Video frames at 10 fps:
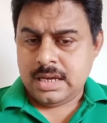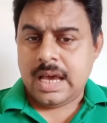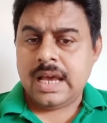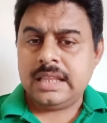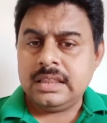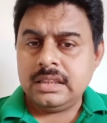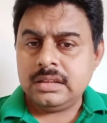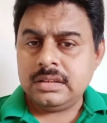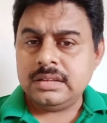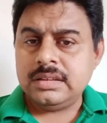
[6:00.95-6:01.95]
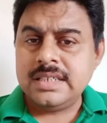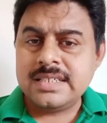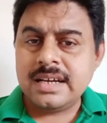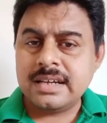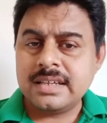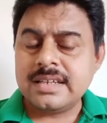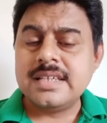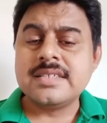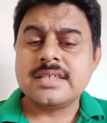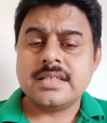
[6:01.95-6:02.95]
And these are the
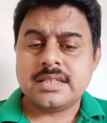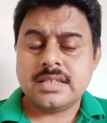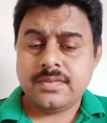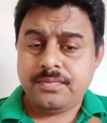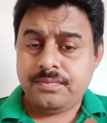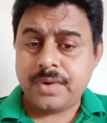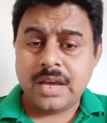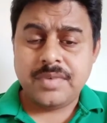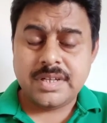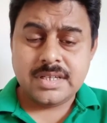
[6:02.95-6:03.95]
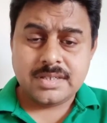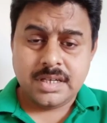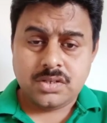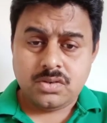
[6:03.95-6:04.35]
reasons, 5 reasons I